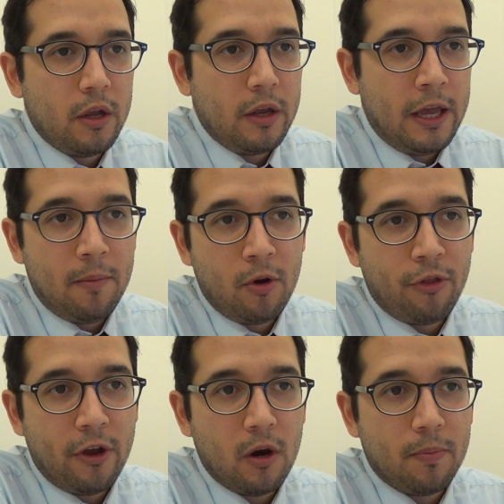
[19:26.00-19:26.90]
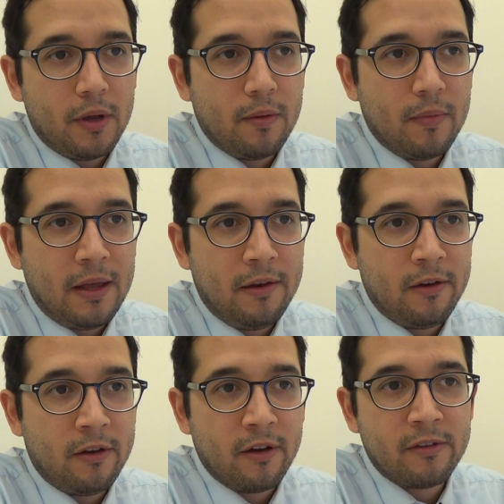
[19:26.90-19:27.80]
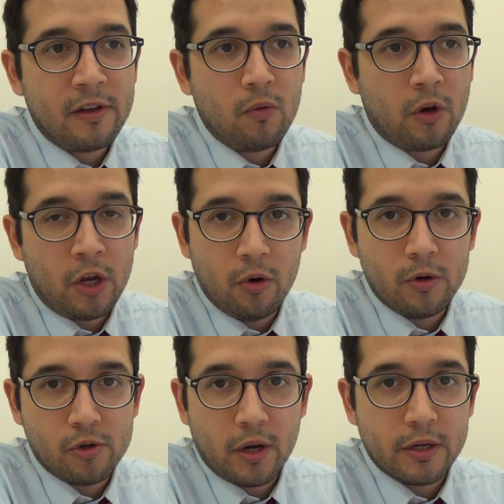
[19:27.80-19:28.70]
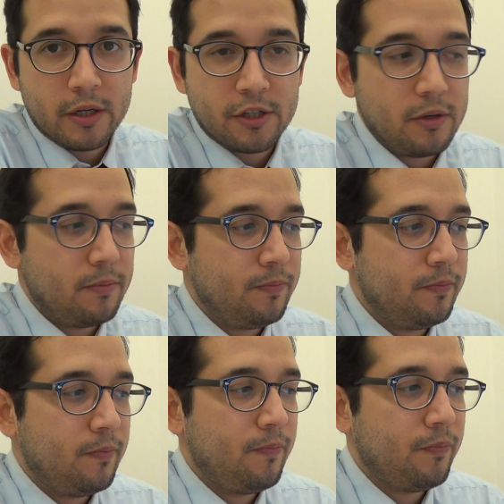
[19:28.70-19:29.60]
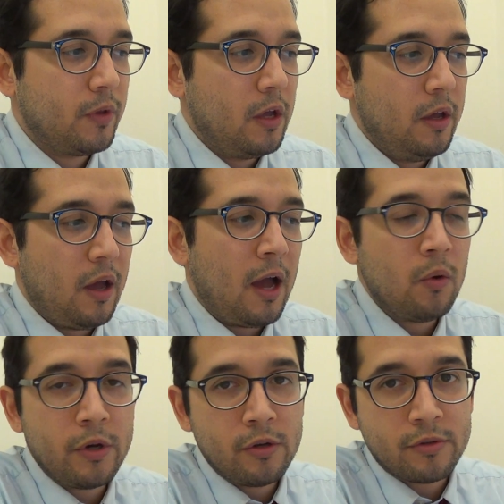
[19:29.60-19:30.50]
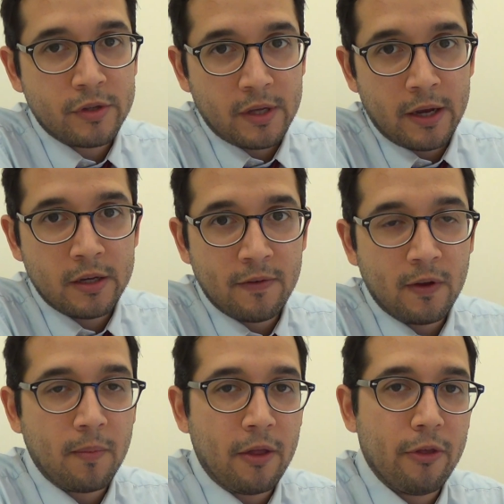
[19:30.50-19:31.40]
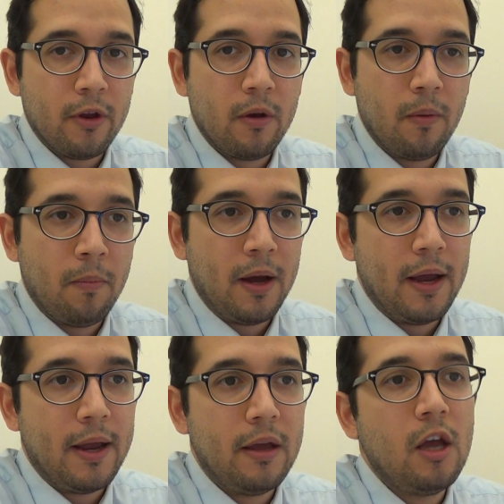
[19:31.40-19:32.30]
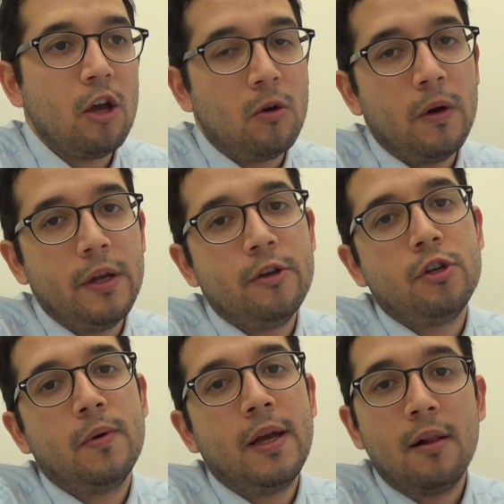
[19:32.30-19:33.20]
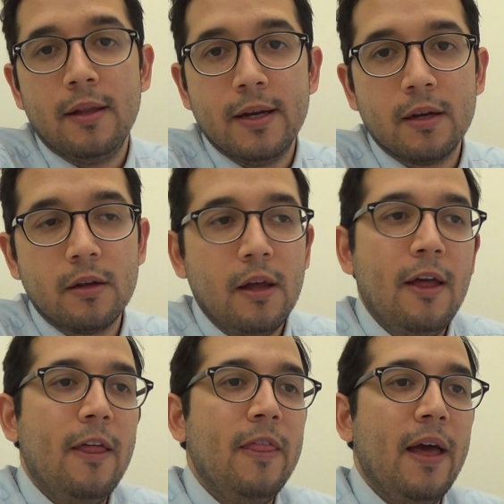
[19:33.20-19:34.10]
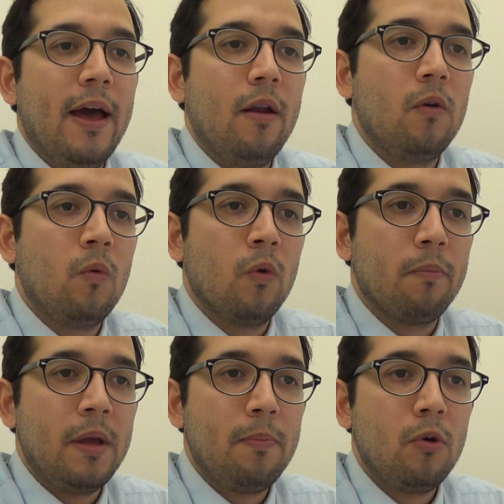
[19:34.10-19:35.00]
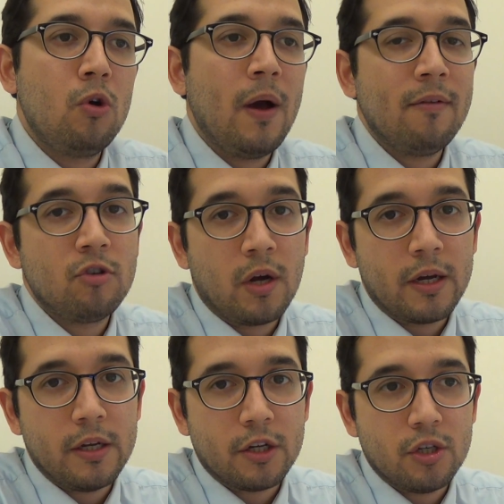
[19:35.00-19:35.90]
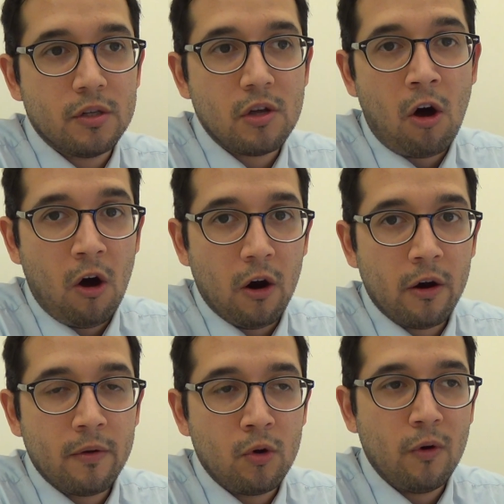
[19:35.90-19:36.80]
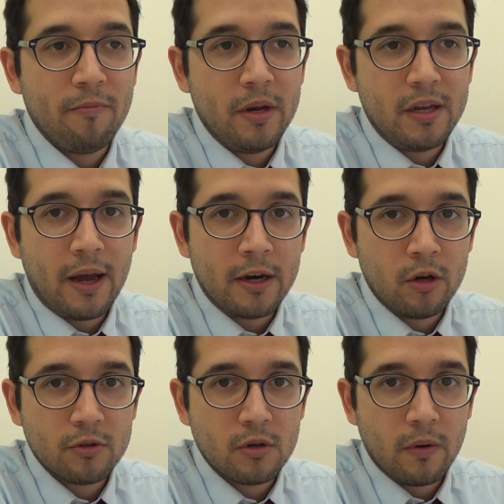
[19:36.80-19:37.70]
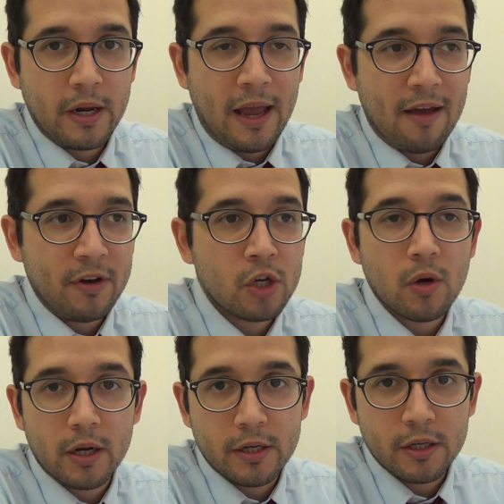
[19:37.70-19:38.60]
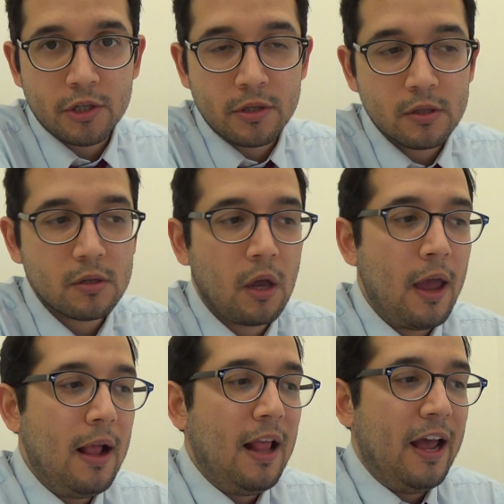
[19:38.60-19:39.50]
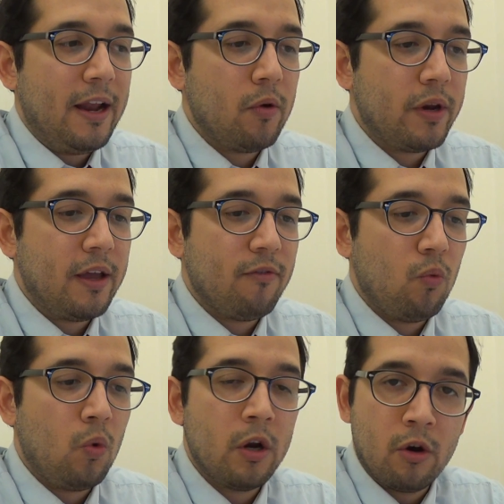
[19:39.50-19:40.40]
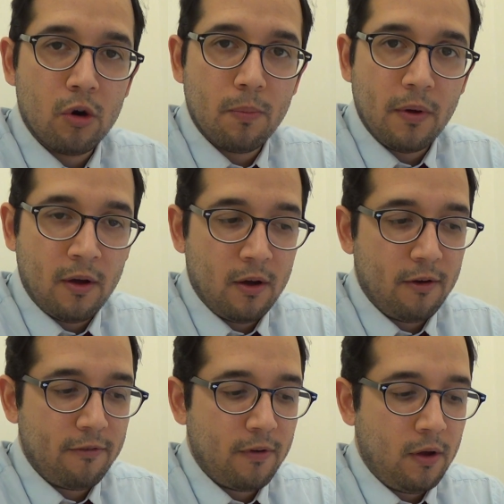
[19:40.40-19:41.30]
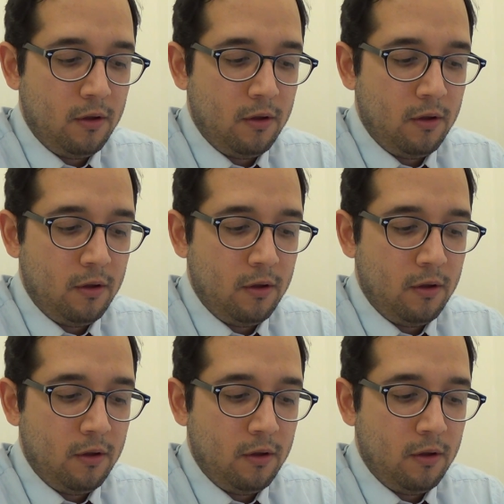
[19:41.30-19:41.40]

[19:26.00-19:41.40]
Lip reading: hypnotherapy. Does it cure drug addiction? I would use the scientific method by going into a clinic where people who have drug addictions who have been diagnosed already having drug addictions, and I would give one group of